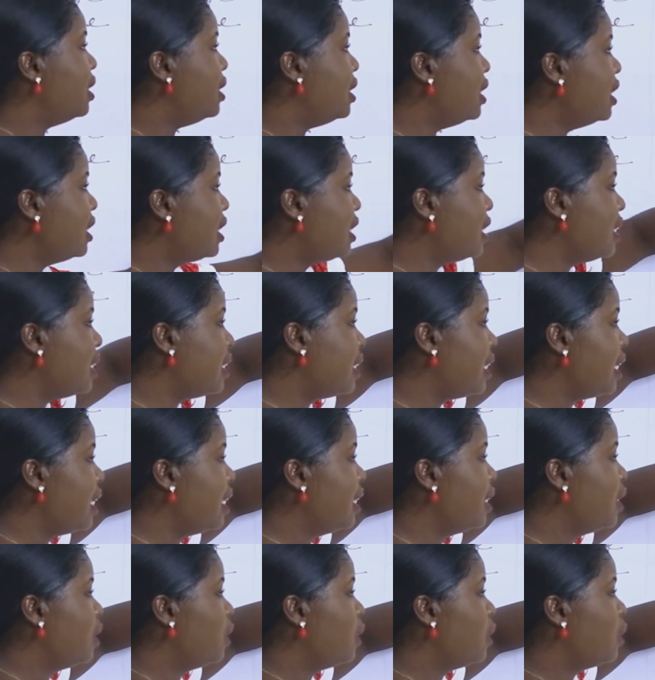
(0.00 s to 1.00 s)
This is
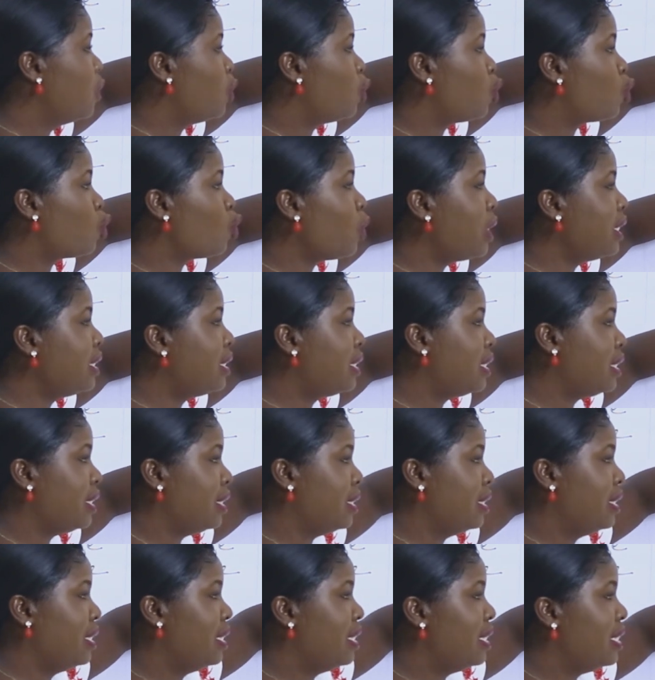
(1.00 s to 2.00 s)
saying
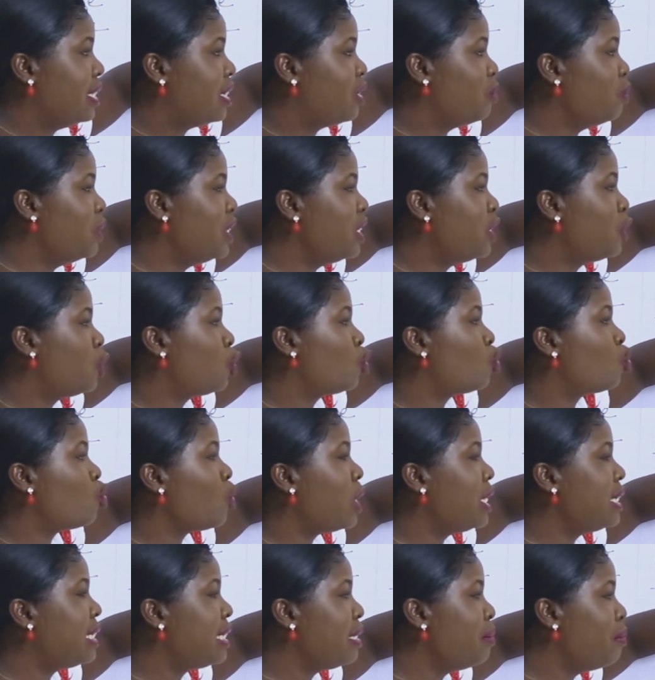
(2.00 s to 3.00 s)
20. It means
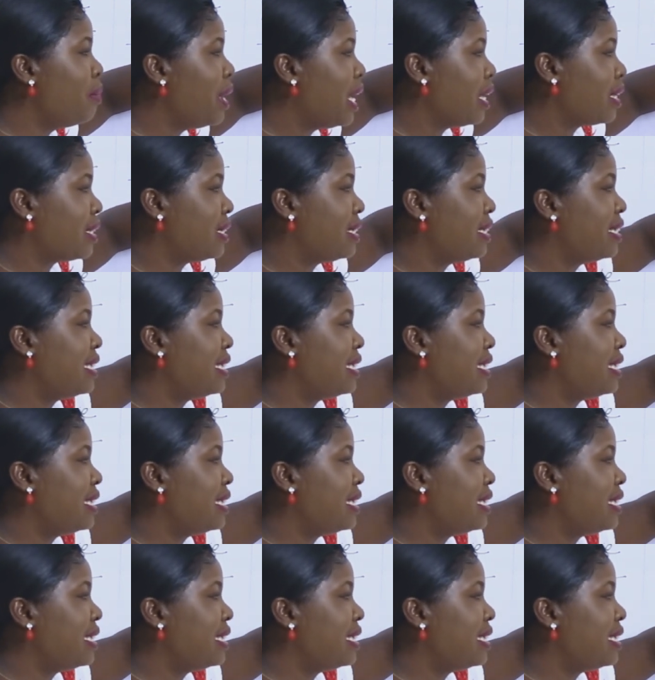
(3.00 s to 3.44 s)
20 marks.